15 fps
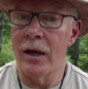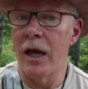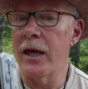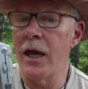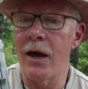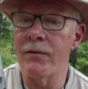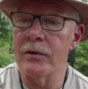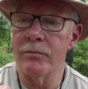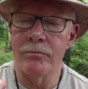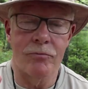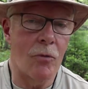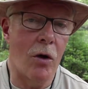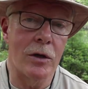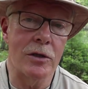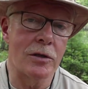I haven't,
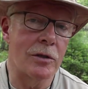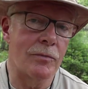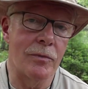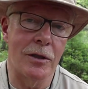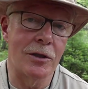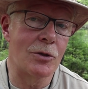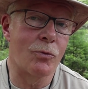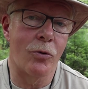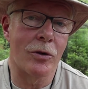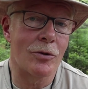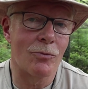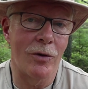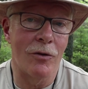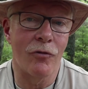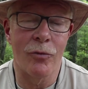honestly. It's
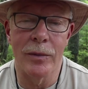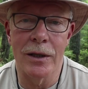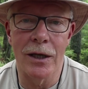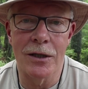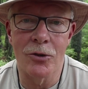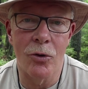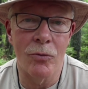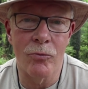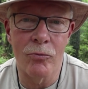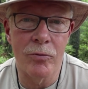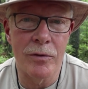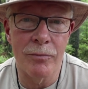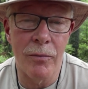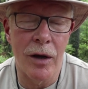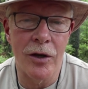worked well for me. I
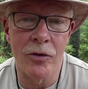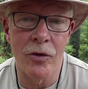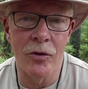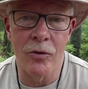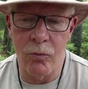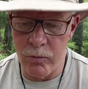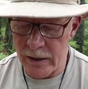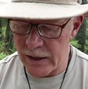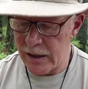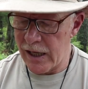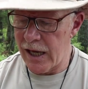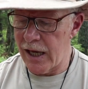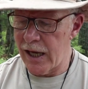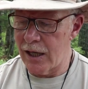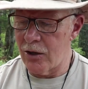don't mind the weight
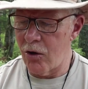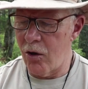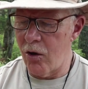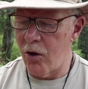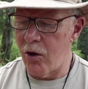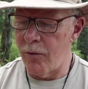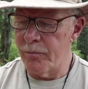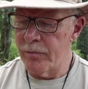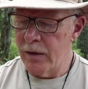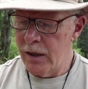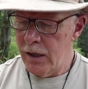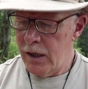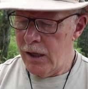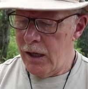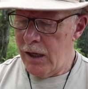at all.
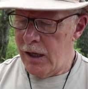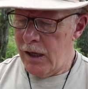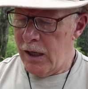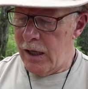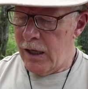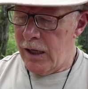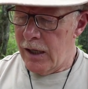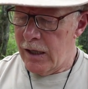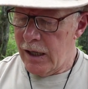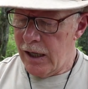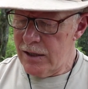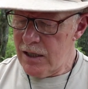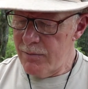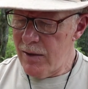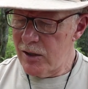
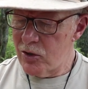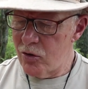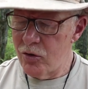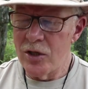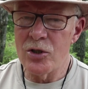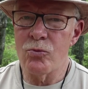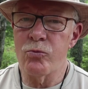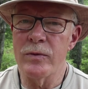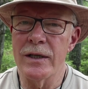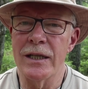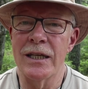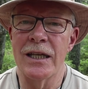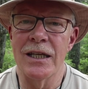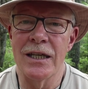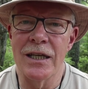As I mentioned, this
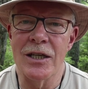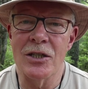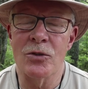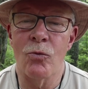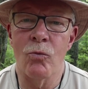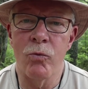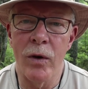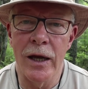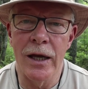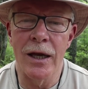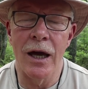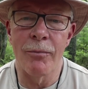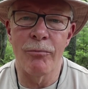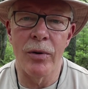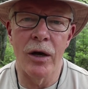really is
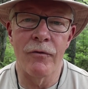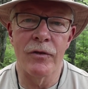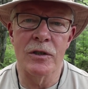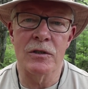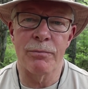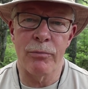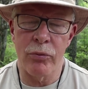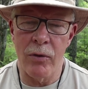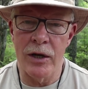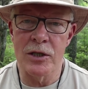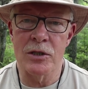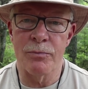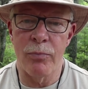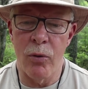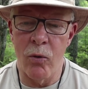way above its
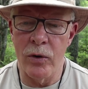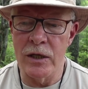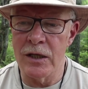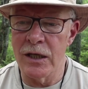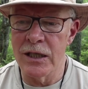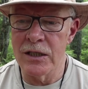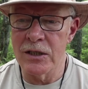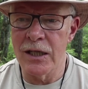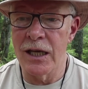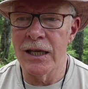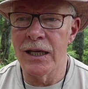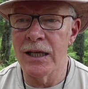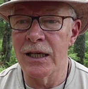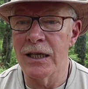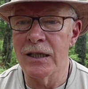price point. It's
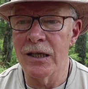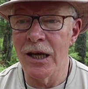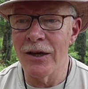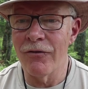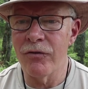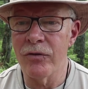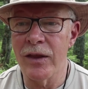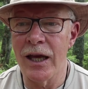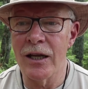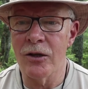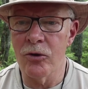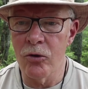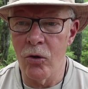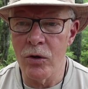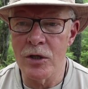a knife that
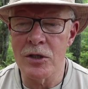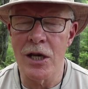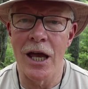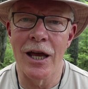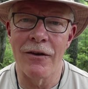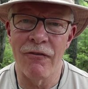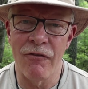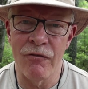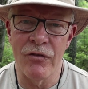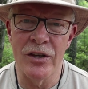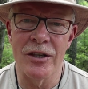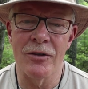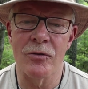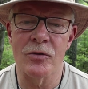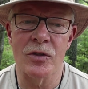looks and
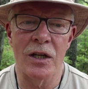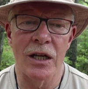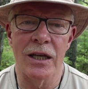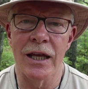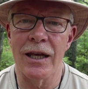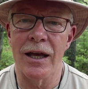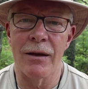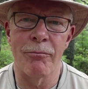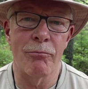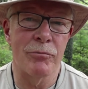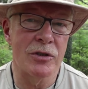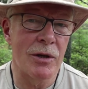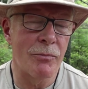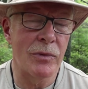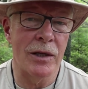feels like
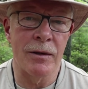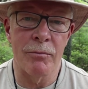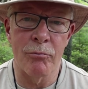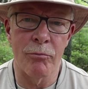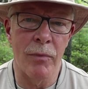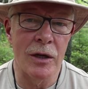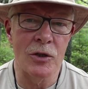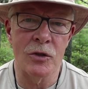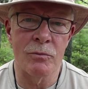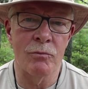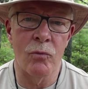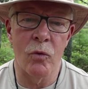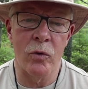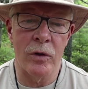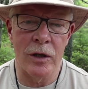something much
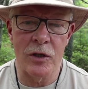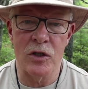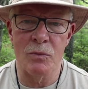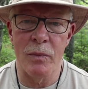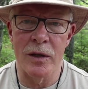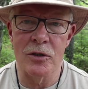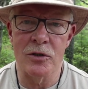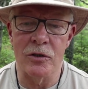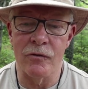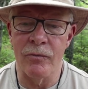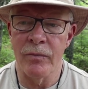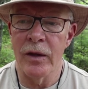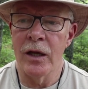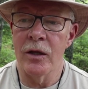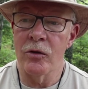more expensive.
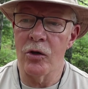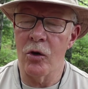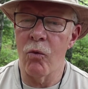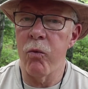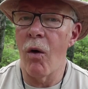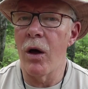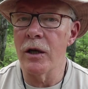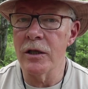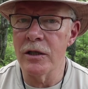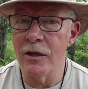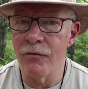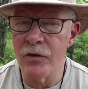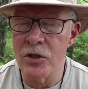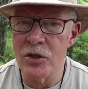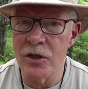The quality
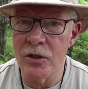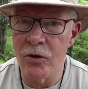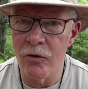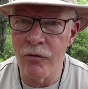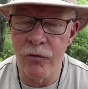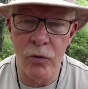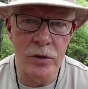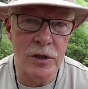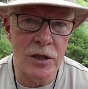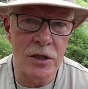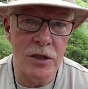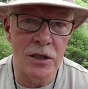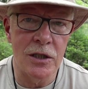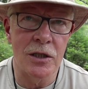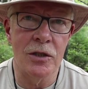of the steel,
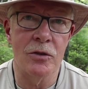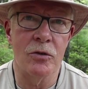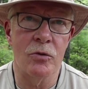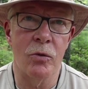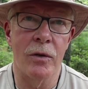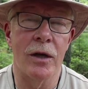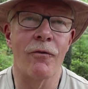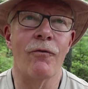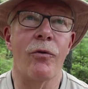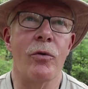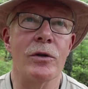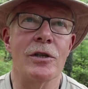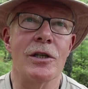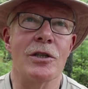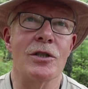14C,
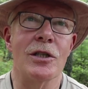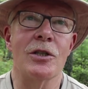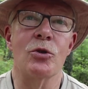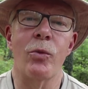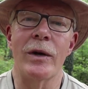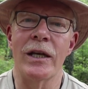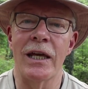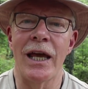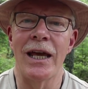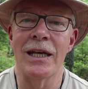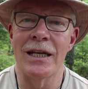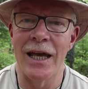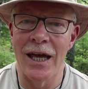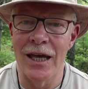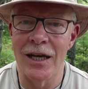
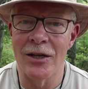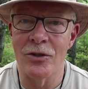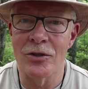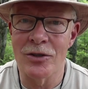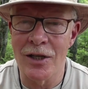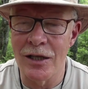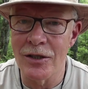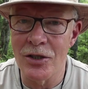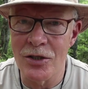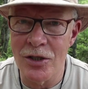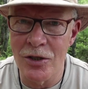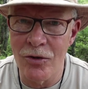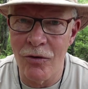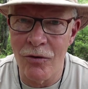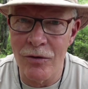14C28N stainless
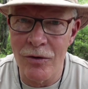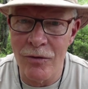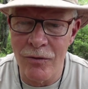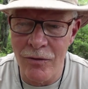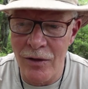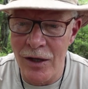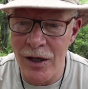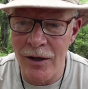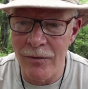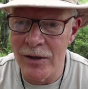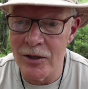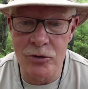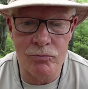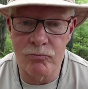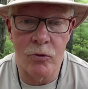steel, uh,
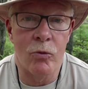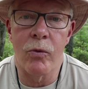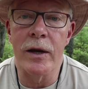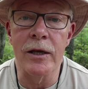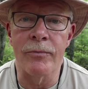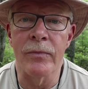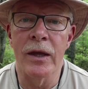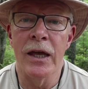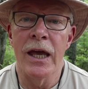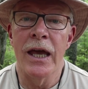is great.